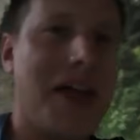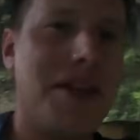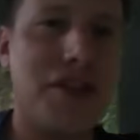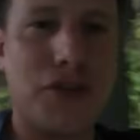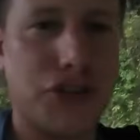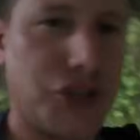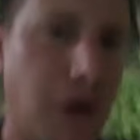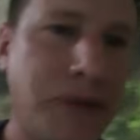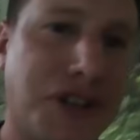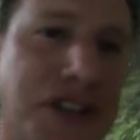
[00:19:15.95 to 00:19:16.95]
and then you've got two
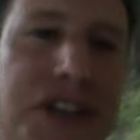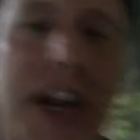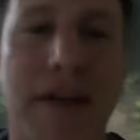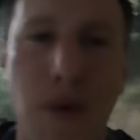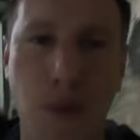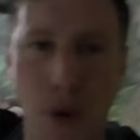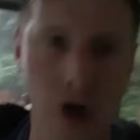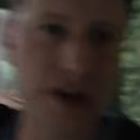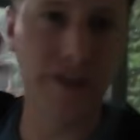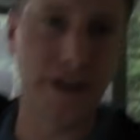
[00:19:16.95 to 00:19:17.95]
options. You can have a
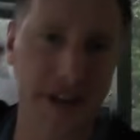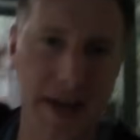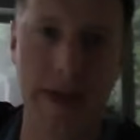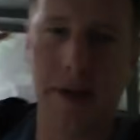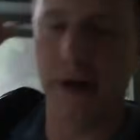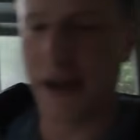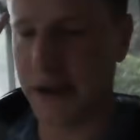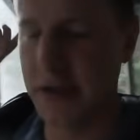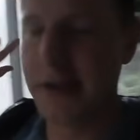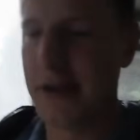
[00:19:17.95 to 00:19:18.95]
walk further down that way,
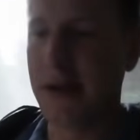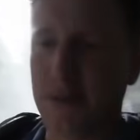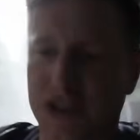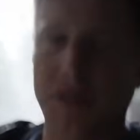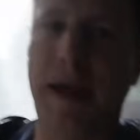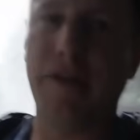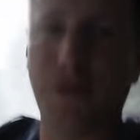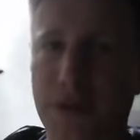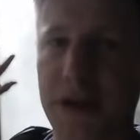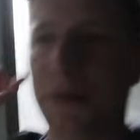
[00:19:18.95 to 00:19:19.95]
which is about
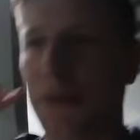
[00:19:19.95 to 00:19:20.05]
40 minute